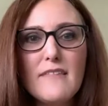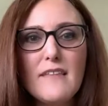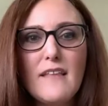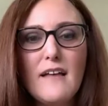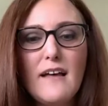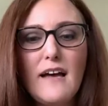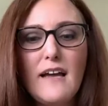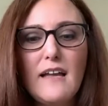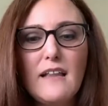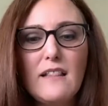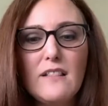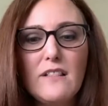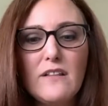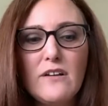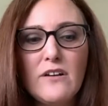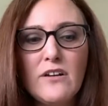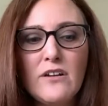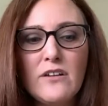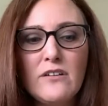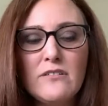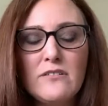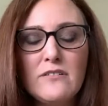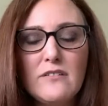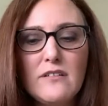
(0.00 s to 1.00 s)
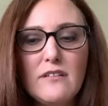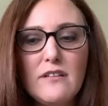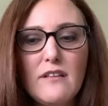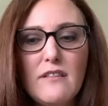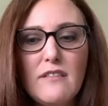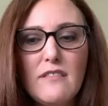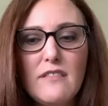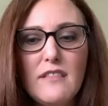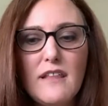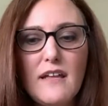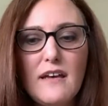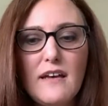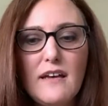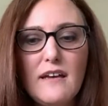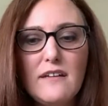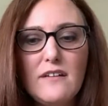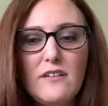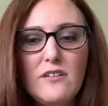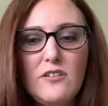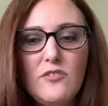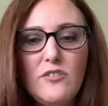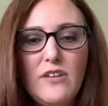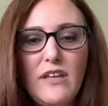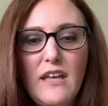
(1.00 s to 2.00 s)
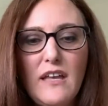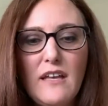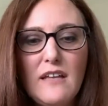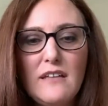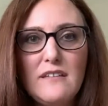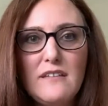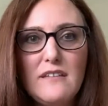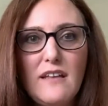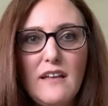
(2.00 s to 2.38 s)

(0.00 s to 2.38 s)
I learned that you can't